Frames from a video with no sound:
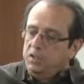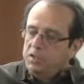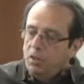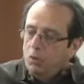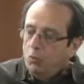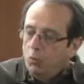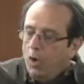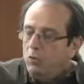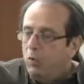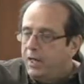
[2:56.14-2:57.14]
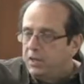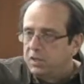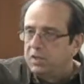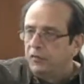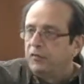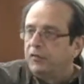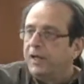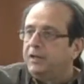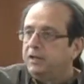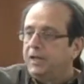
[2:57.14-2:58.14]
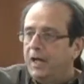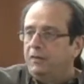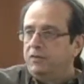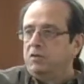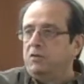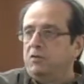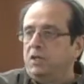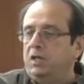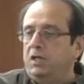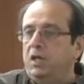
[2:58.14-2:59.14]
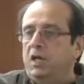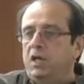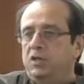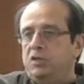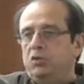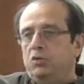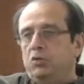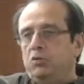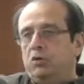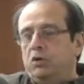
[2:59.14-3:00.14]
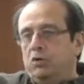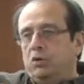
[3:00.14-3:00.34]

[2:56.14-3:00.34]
So one way to deflect the adversary is to